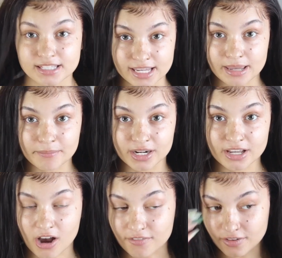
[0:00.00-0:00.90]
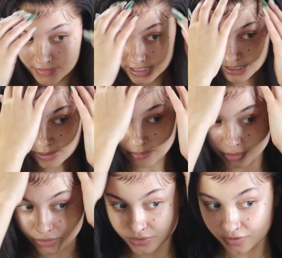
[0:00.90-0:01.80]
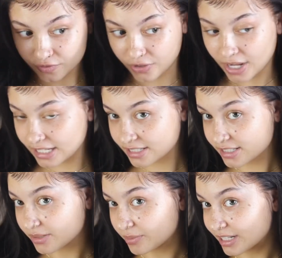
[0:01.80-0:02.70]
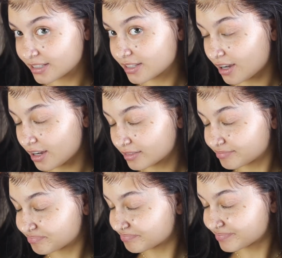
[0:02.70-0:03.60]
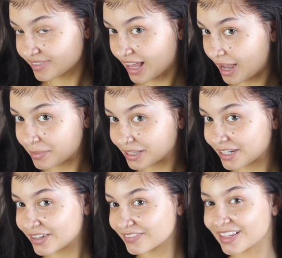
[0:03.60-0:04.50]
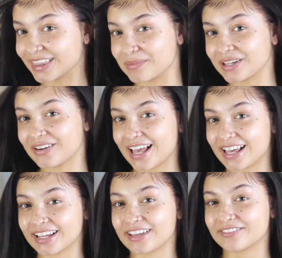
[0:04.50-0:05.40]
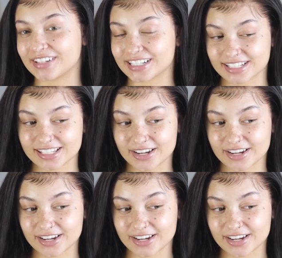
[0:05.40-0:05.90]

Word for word: to get money off of these beautiful HD wigs, y'all. I'm in love. Let me go ahead and finish this